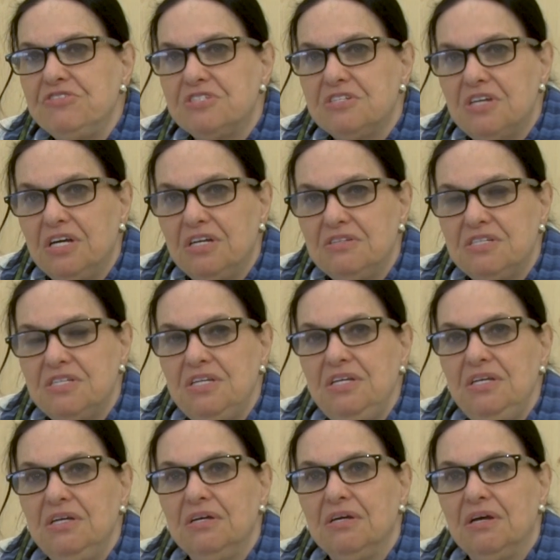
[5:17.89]

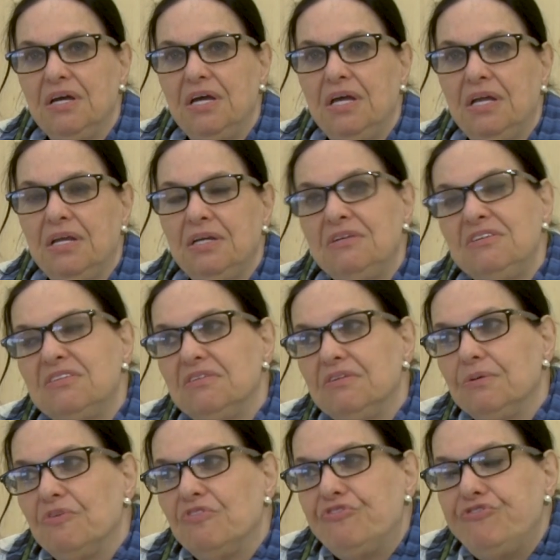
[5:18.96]
dirty and
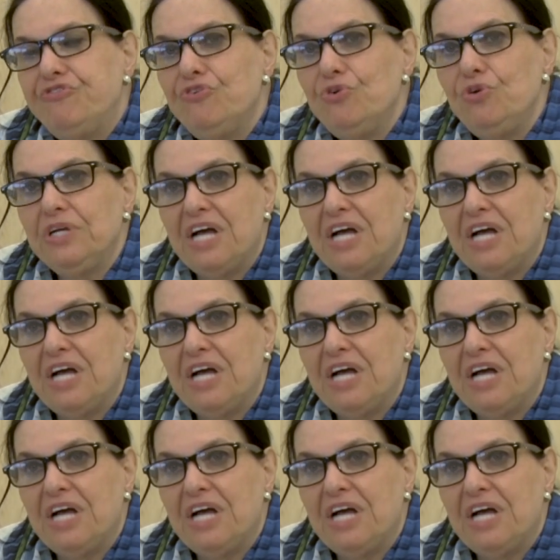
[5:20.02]
full,